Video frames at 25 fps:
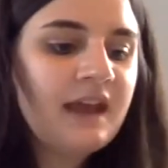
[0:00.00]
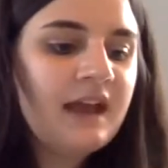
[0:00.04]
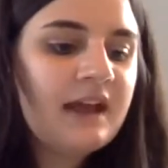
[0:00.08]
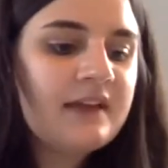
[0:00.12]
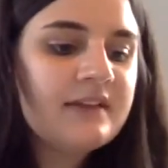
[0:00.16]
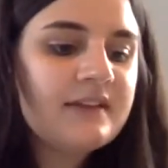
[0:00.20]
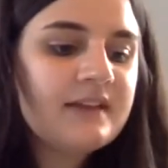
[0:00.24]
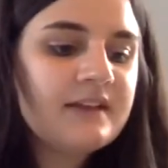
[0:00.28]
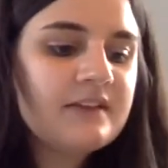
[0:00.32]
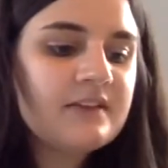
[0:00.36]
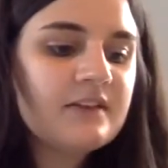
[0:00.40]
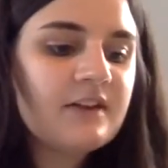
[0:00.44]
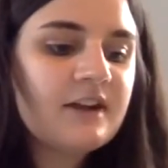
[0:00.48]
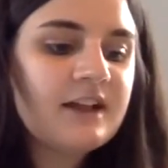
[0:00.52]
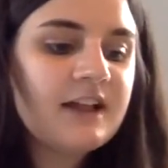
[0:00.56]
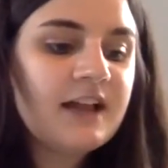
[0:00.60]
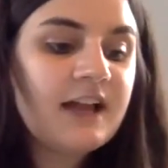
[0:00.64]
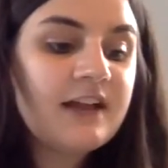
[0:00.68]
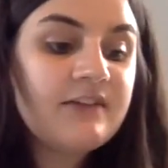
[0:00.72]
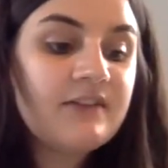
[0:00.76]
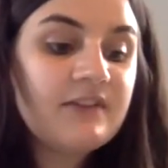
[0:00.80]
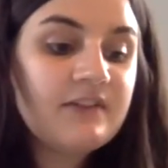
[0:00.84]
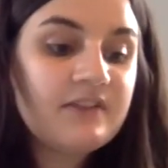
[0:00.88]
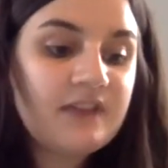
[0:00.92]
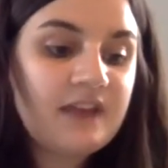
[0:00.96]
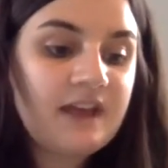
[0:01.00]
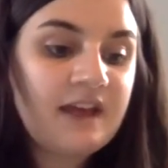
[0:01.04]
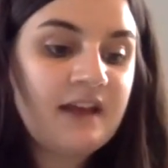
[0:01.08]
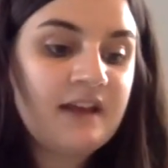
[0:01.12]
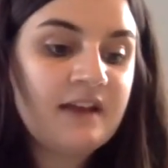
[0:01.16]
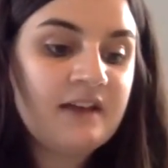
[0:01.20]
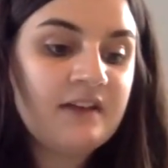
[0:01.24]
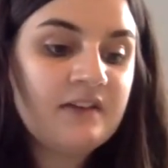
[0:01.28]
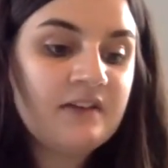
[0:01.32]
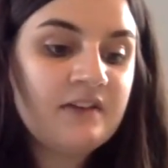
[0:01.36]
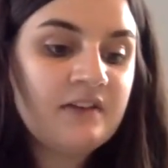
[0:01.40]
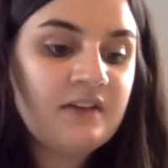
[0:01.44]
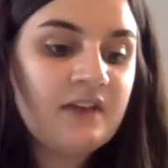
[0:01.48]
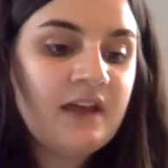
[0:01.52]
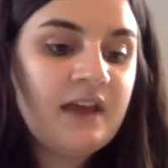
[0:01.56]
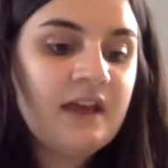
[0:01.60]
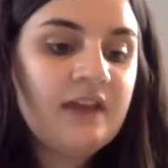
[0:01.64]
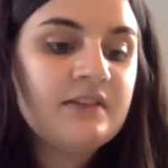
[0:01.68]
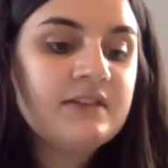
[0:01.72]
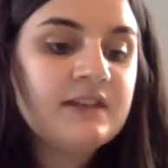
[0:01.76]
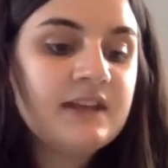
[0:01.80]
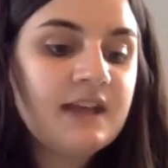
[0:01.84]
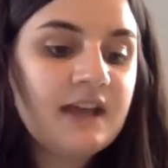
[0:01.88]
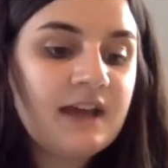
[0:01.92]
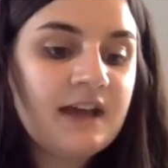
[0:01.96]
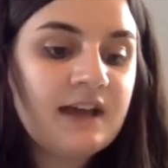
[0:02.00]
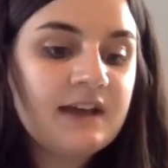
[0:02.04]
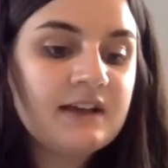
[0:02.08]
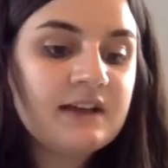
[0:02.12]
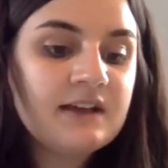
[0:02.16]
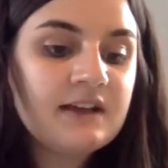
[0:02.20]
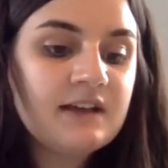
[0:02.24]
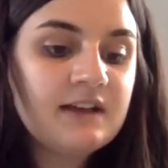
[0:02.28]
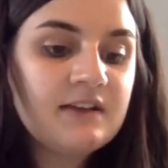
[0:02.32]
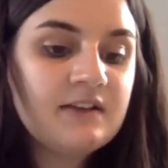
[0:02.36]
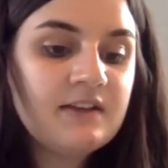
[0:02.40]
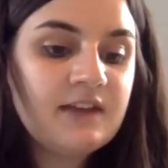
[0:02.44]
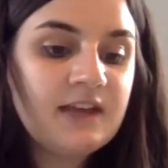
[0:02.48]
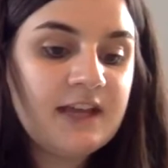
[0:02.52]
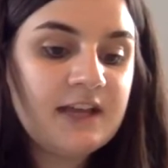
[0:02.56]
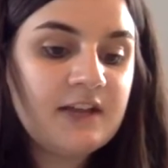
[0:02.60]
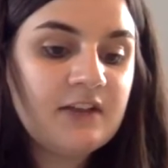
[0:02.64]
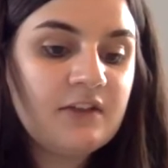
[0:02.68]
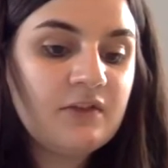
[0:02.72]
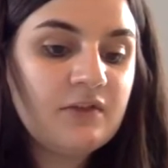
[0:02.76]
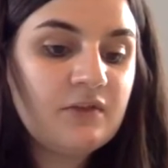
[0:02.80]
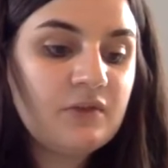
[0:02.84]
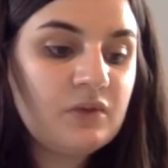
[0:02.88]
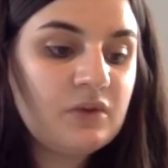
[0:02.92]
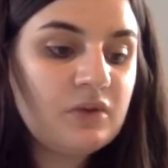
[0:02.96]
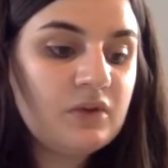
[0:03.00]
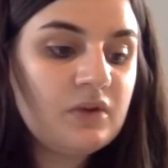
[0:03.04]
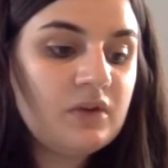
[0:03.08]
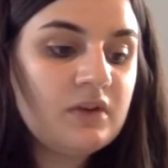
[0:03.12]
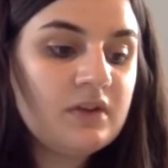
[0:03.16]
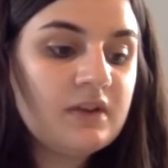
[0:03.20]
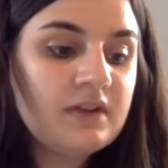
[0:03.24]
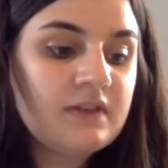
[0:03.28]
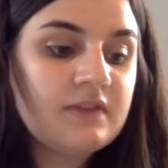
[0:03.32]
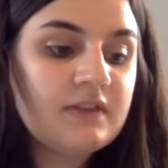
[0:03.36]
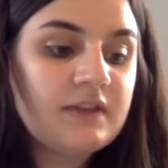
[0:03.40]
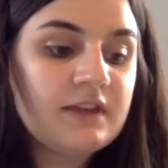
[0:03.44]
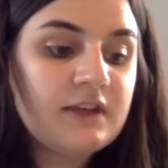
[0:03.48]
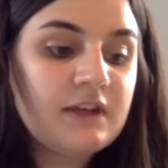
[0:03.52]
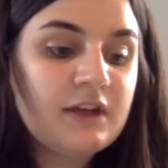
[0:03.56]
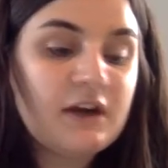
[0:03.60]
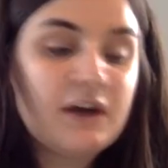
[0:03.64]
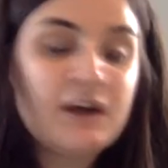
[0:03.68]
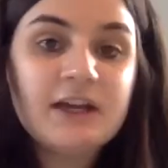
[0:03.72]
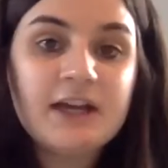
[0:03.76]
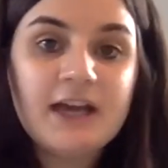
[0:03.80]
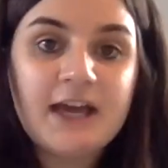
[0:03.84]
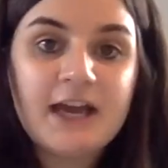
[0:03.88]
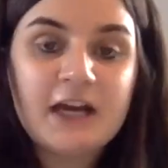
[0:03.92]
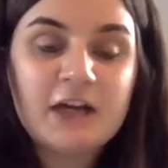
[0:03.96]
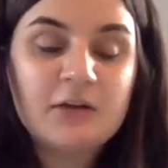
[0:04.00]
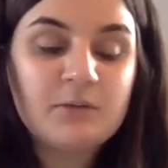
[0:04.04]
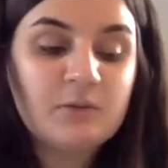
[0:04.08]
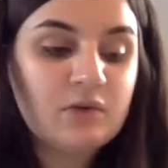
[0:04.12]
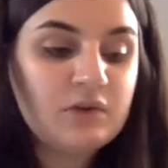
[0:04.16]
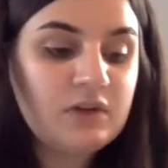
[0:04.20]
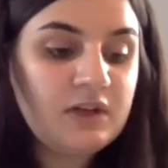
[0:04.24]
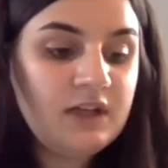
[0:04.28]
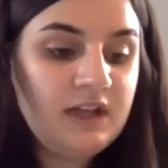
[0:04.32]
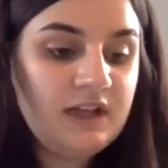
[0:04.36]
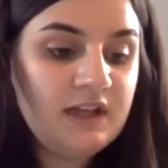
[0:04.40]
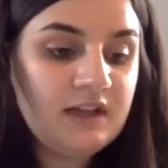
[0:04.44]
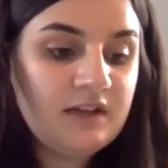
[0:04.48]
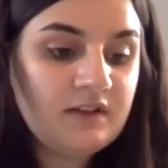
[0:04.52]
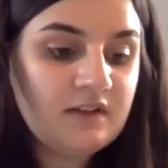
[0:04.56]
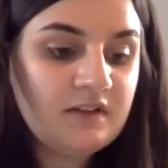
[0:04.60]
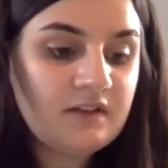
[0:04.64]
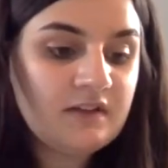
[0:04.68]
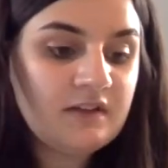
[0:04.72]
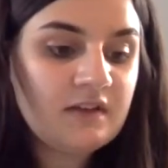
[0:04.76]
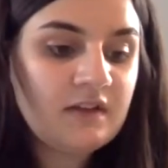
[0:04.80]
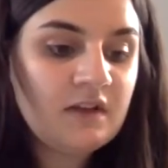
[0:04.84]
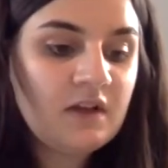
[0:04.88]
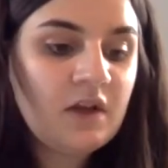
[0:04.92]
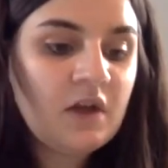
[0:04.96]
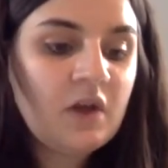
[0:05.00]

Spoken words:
They start life as eggs. The egg contains food that the young animal needs.